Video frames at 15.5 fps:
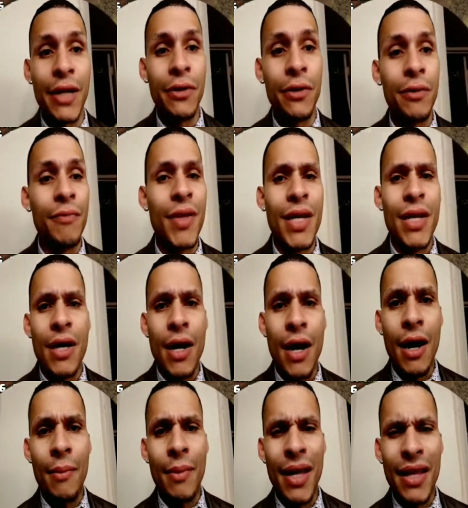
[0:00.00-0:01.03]
I think
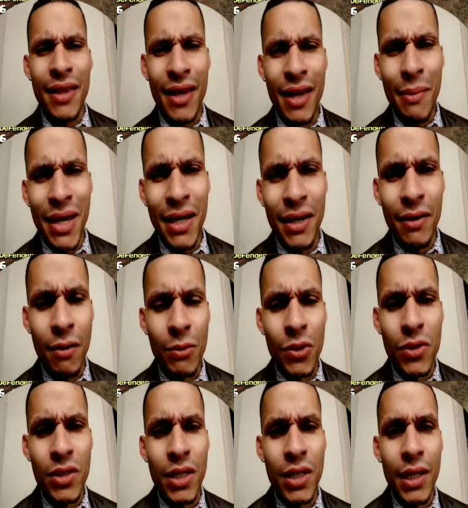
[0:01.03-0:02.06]
I made it almost
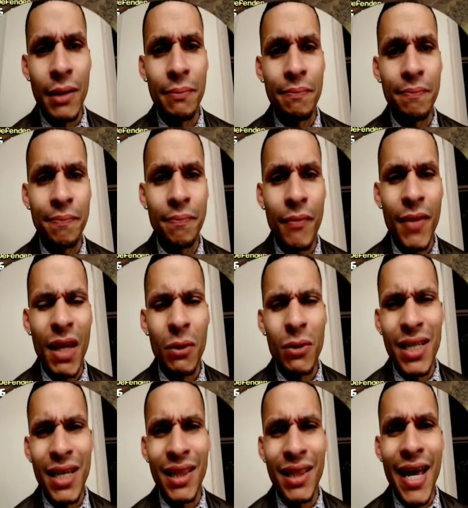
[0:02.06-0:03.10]
it was like last
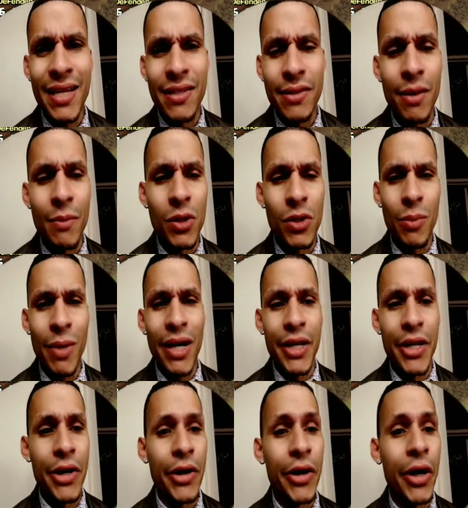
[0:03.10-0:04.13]
summer, so about a year
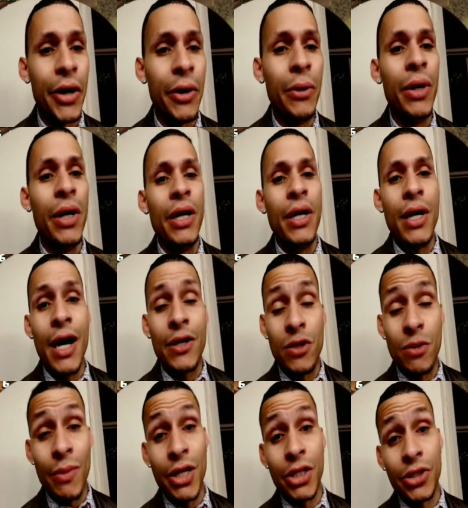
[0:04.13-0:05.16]
ago. So make sure you
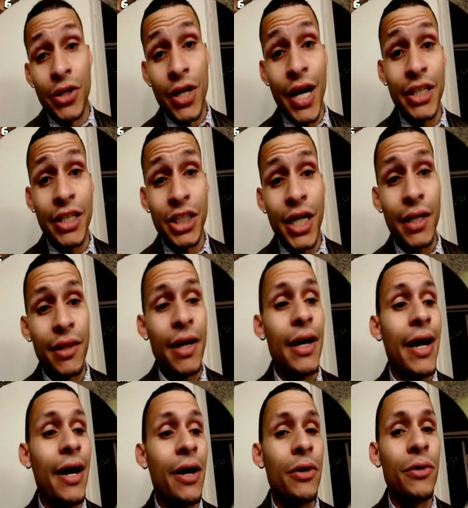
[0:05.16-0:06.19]
guys check that out.
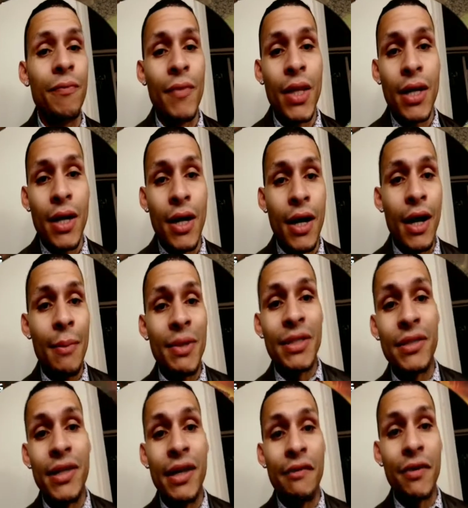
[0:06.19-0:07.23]
It's definitely
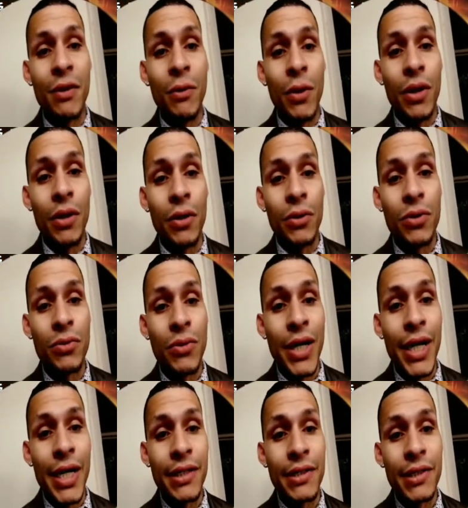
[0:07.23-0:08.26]
one of those raids
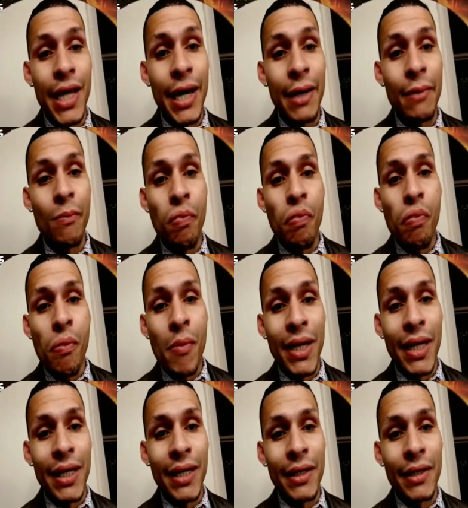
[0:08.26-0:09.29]
that
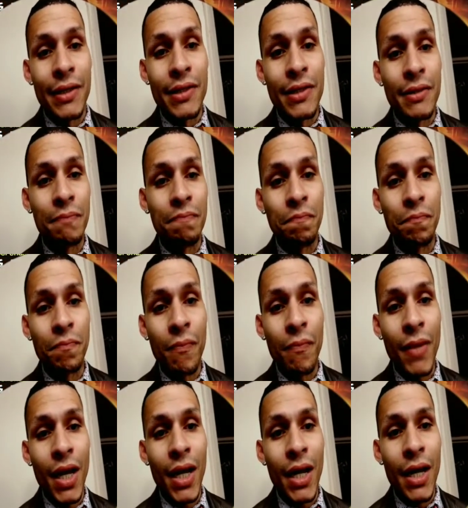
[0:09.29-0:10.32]
is
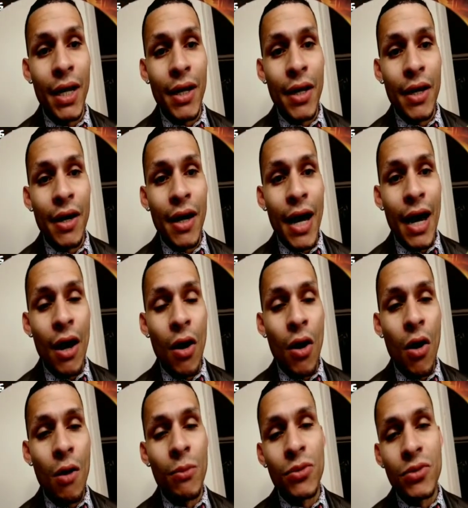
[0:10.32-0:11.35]
almost,
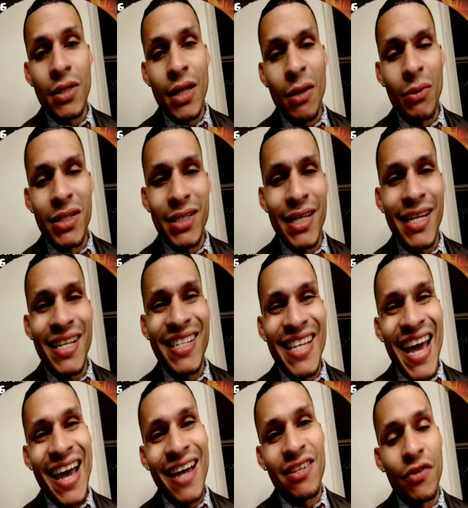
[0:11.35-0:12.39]
I wouldn't say it's as
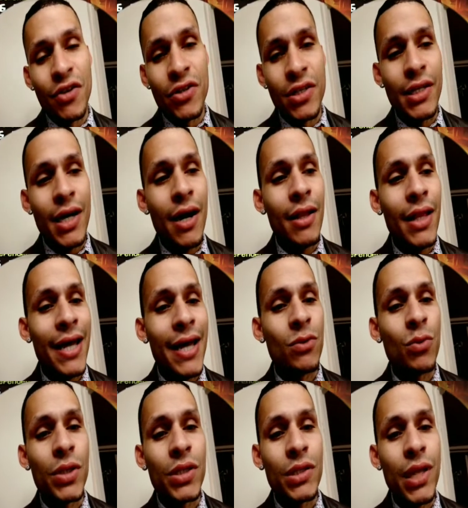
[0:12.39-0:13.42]
versatile as Witch
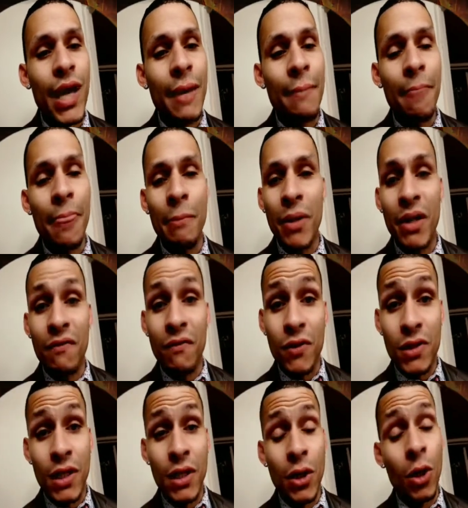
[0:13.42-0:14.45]
Slap, but if you see an
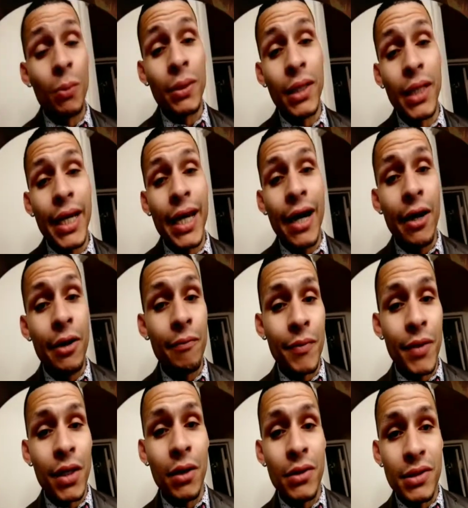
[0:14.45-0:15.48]
open layout, it's
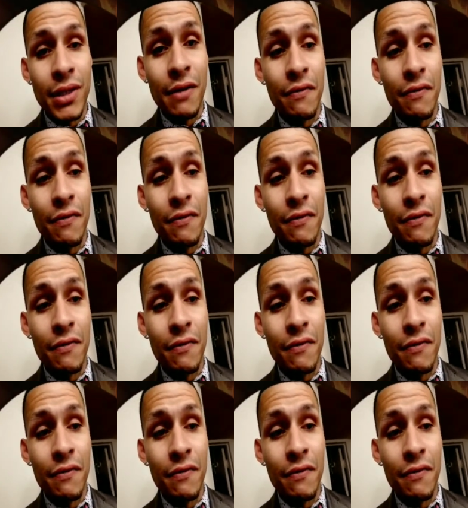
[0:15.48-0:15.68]
definitely something